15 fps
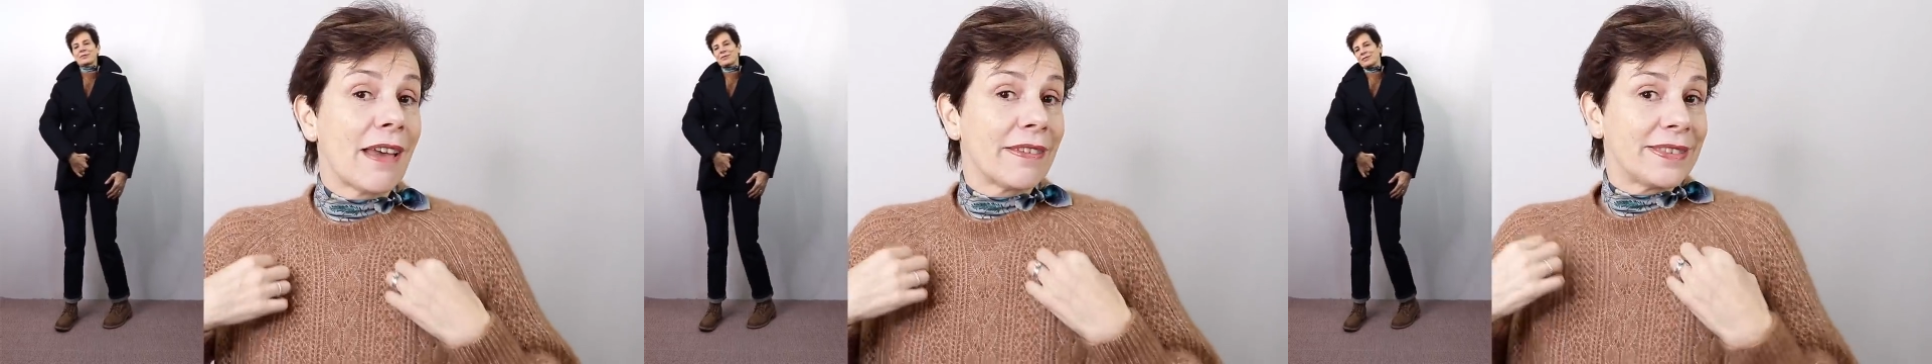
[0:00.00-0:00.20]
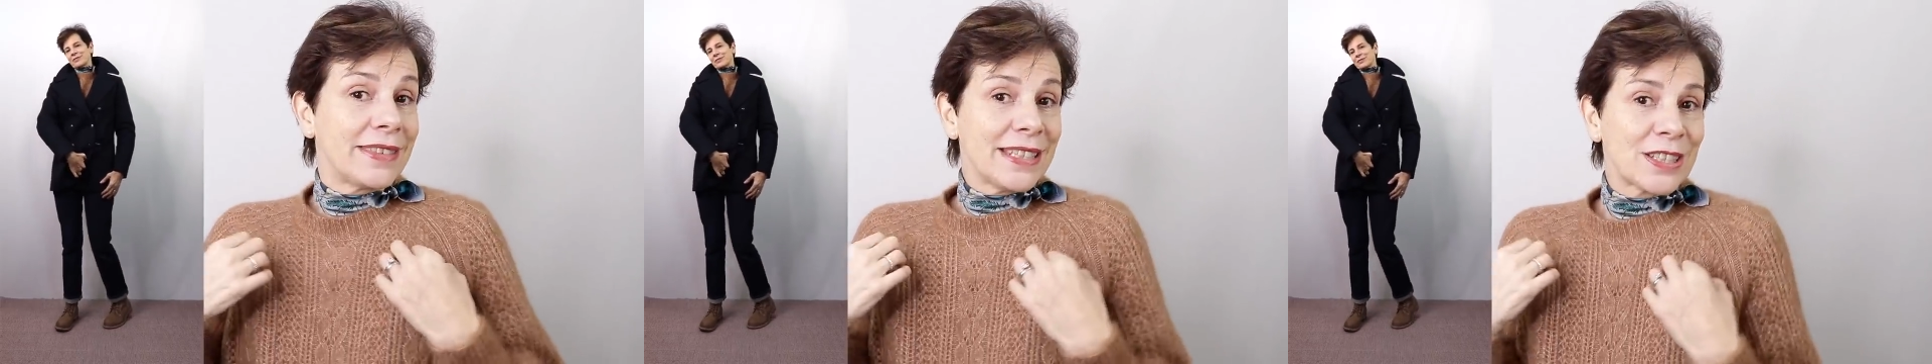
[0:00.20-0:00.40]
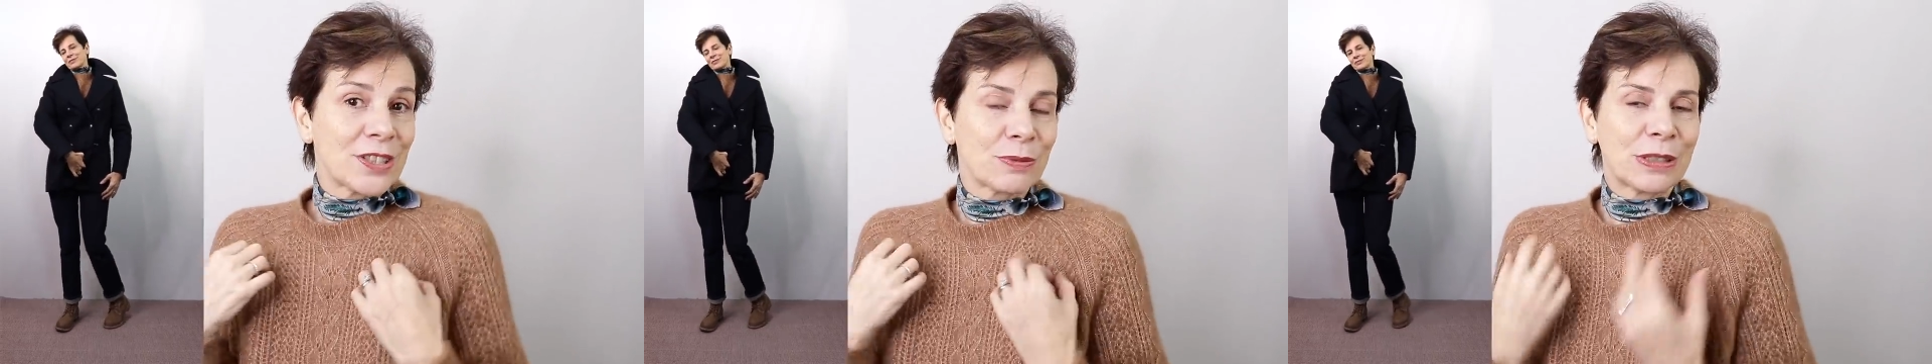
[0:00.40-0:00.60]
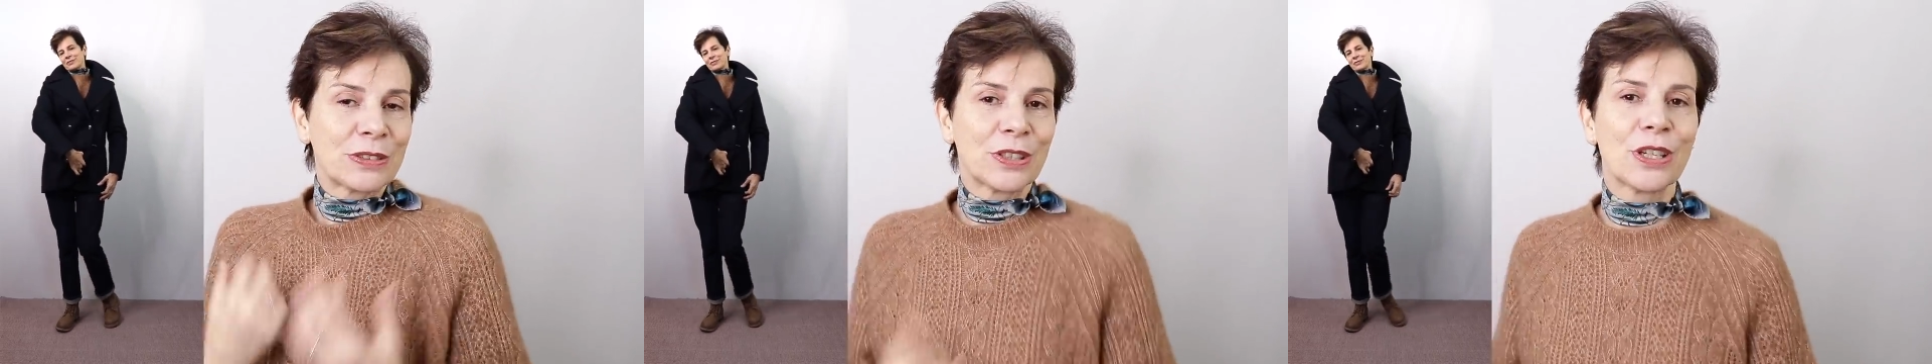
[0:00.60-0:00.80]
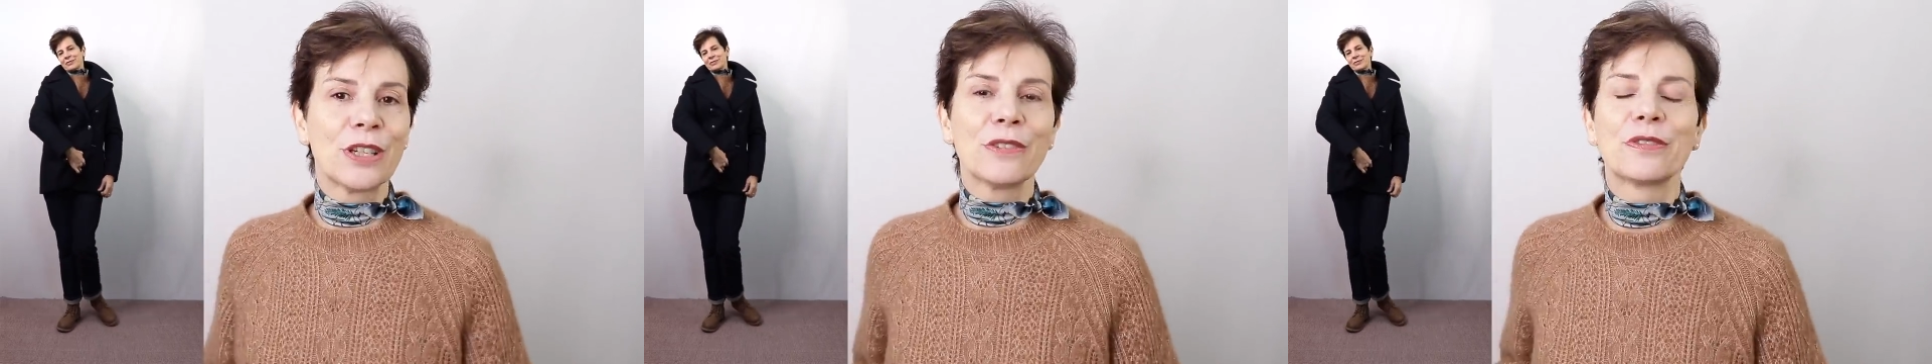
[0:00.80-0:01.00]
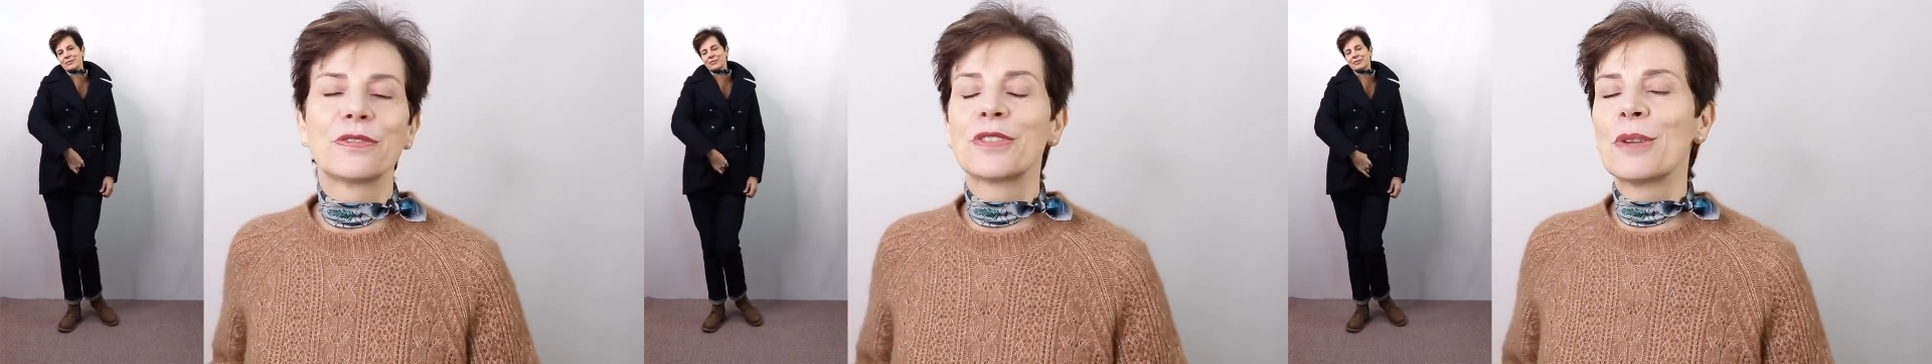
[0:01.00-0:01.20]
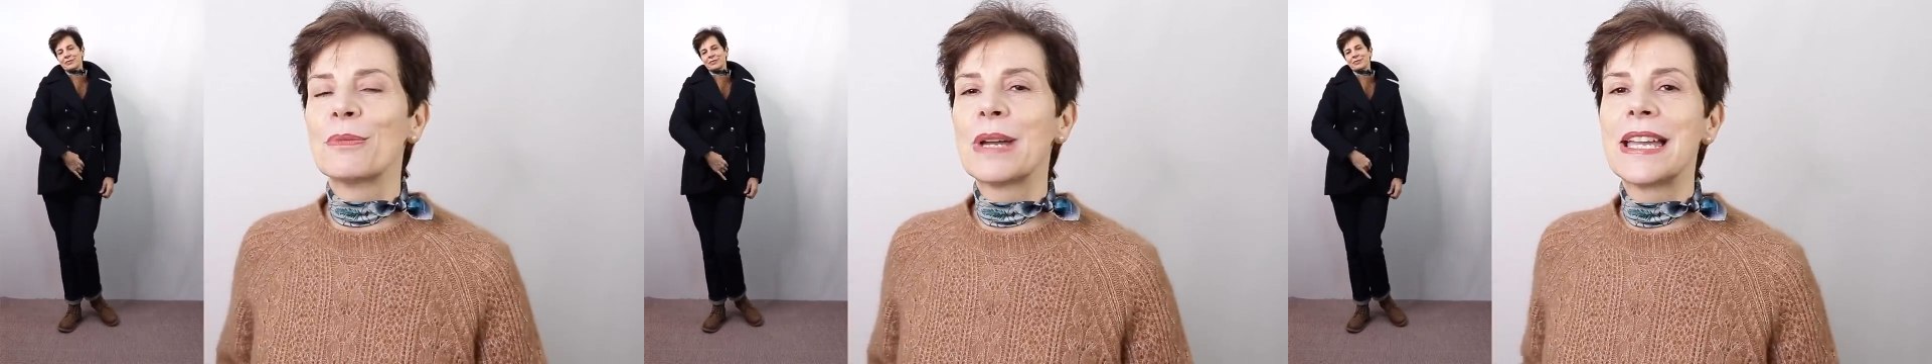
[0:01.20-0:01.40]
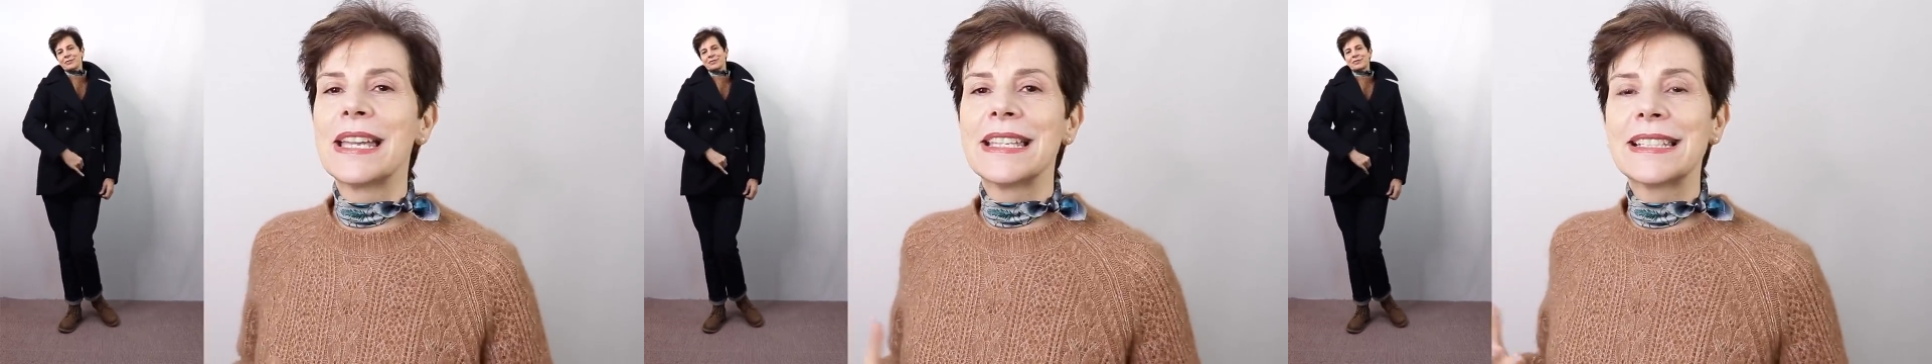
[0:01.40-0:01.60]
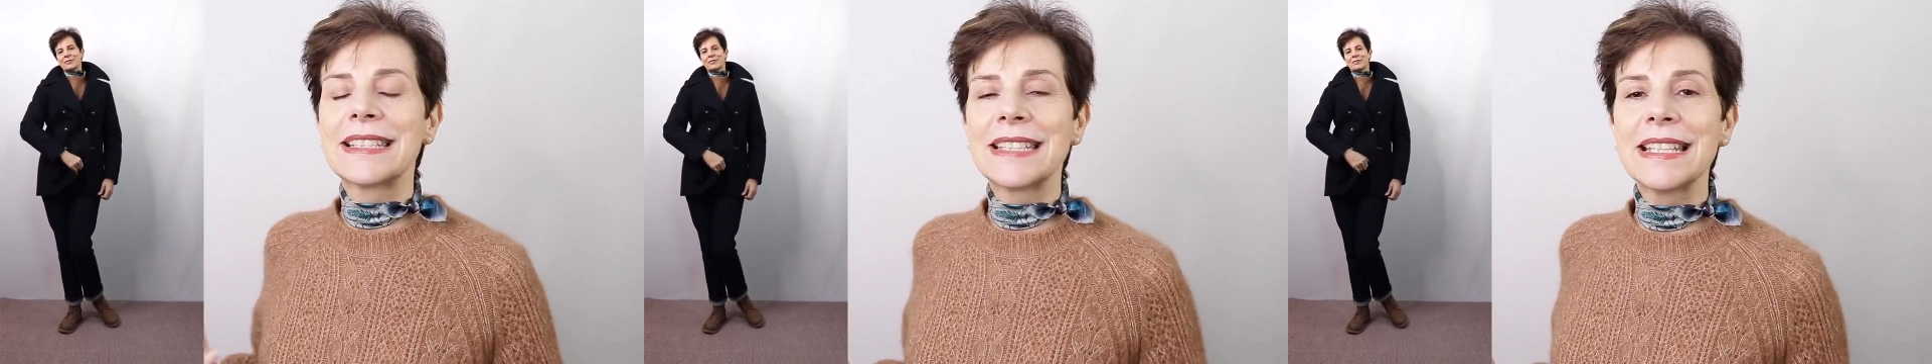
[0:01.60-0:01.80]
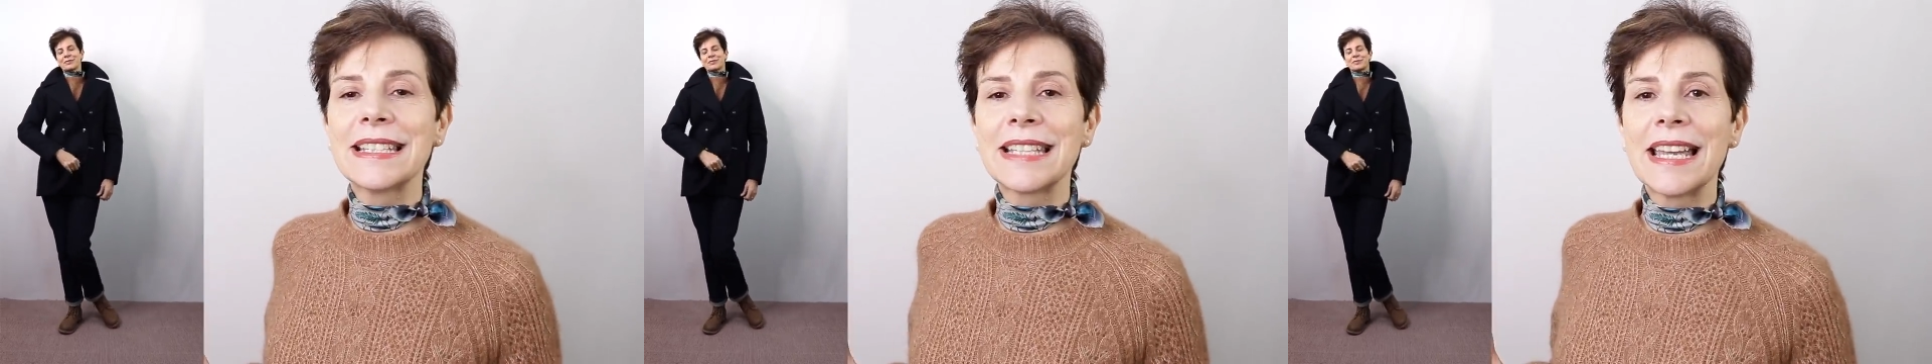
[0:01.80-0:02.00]
this sweater from
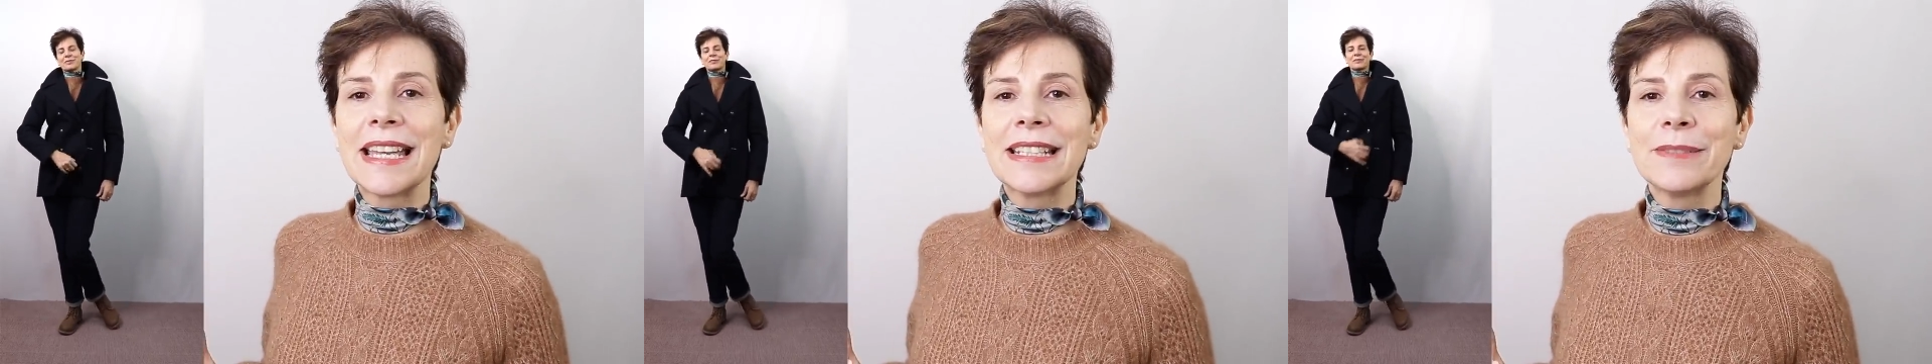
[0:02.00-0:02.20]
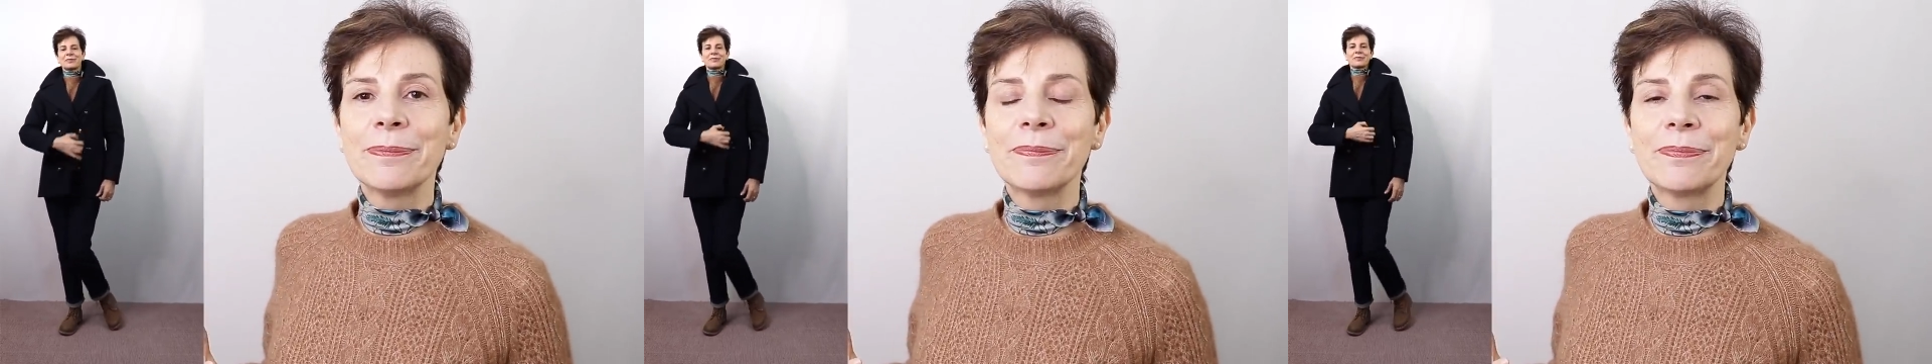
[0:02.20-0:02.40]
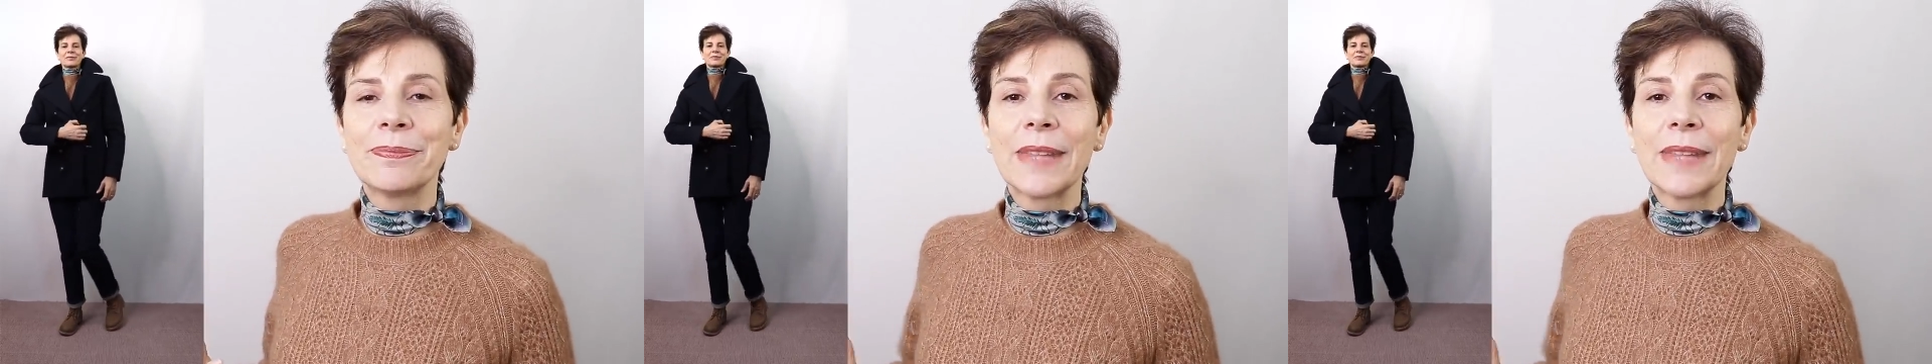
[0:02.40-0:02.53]
Sézane